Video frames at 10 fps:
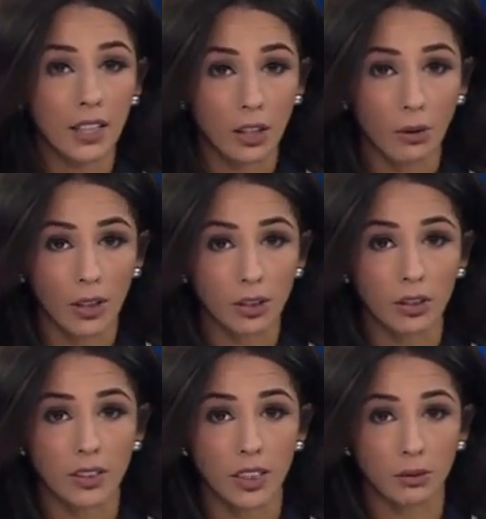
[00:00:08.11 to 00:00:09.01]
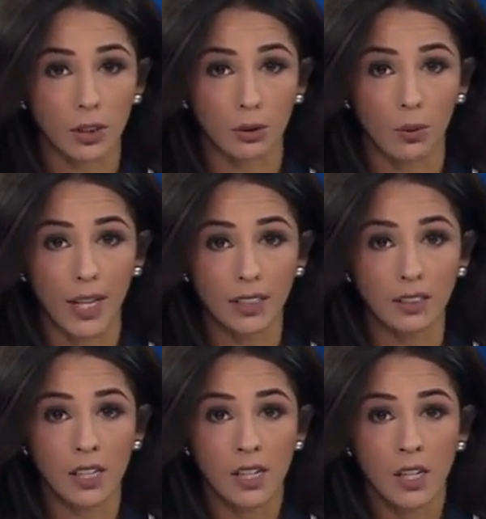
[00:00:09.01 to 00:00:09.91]
congressional district race.
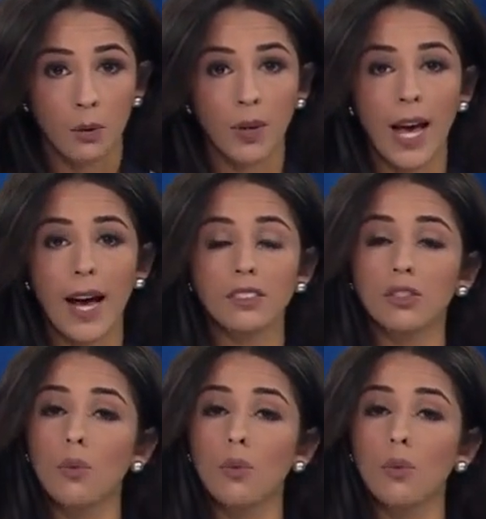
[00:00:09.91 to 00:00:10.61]
We asked,